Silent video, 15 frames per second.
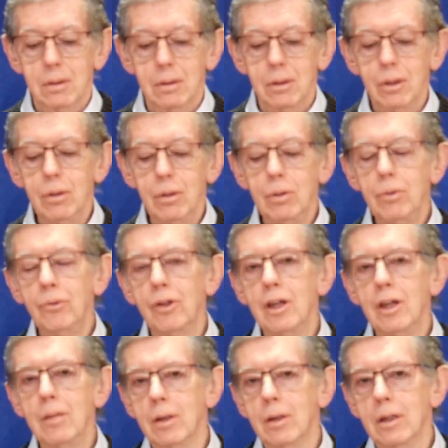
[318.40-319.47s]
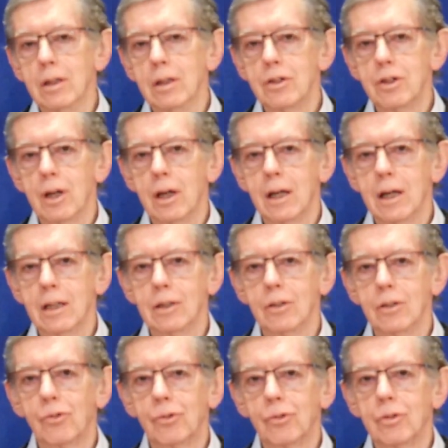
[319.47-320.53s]
Whose image and
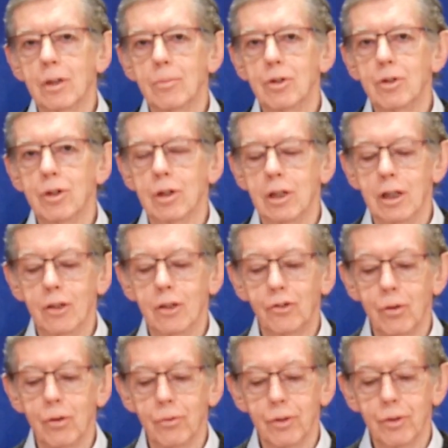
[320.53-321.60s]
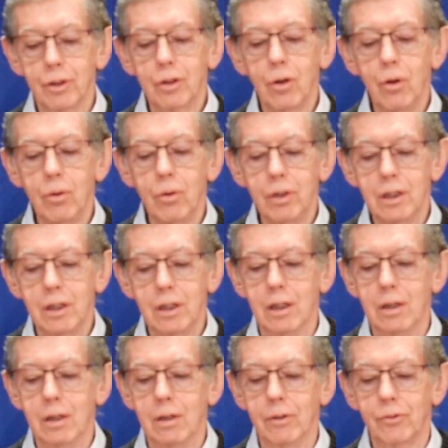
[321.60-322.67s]
inscription is on the coin, he
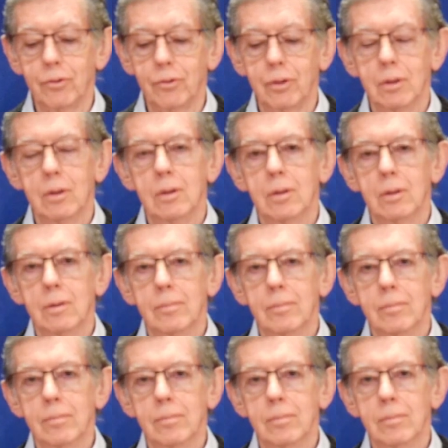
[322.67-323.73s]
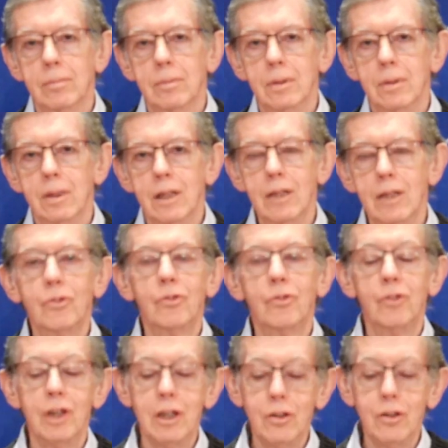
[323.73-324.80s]
asked. It's
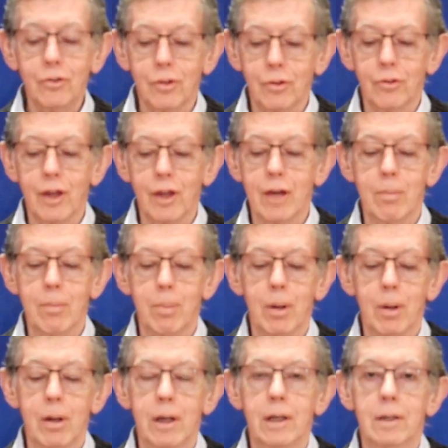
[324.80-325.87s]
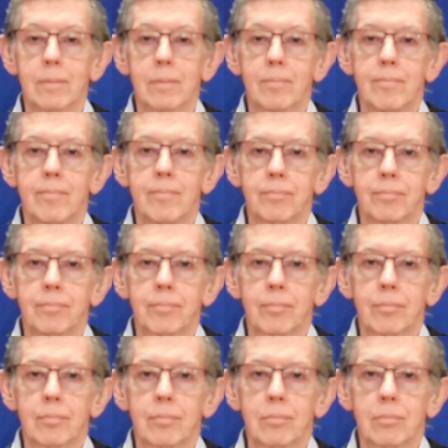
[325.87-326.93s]
Caesar's, they replied.
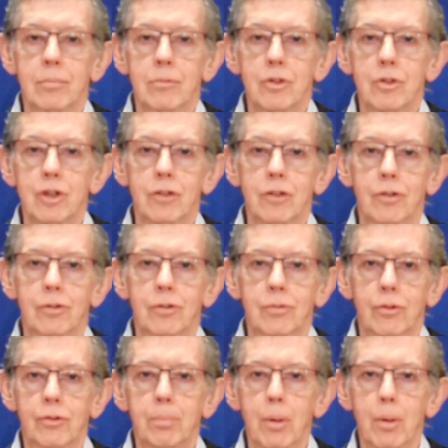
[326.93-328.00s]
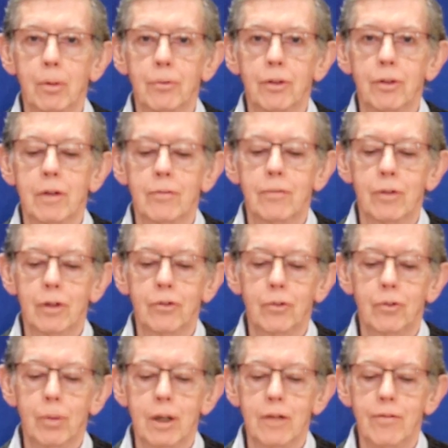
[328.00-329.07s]
Jesus responded in verse
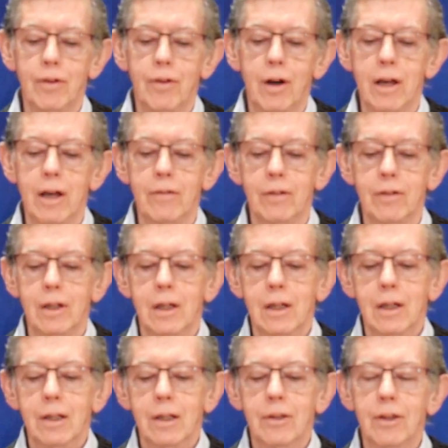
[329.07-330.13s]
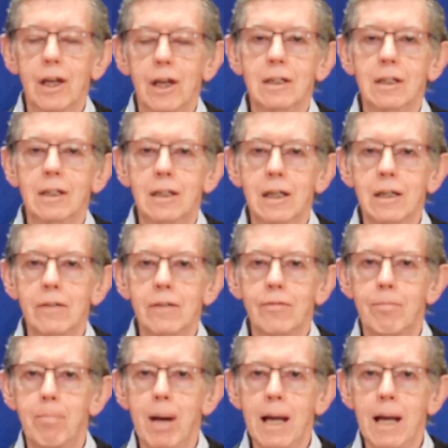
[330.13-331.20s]
25, then
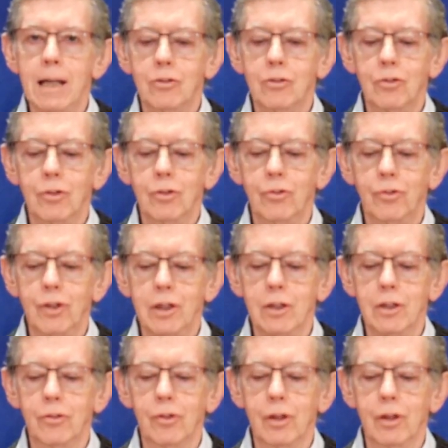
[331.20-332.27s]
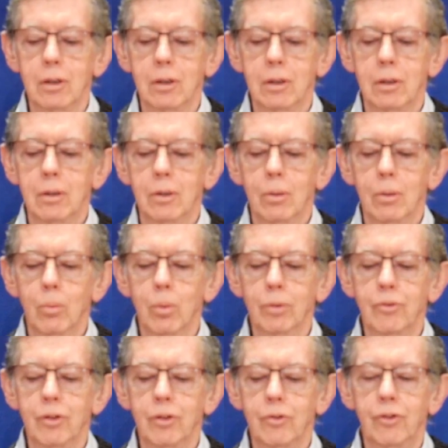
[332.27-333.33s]
give back to Caesar
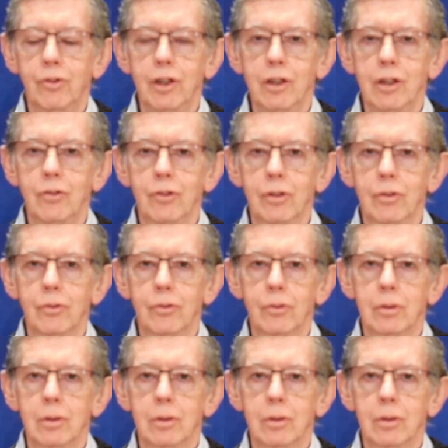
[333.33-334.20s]
what is Caesar's,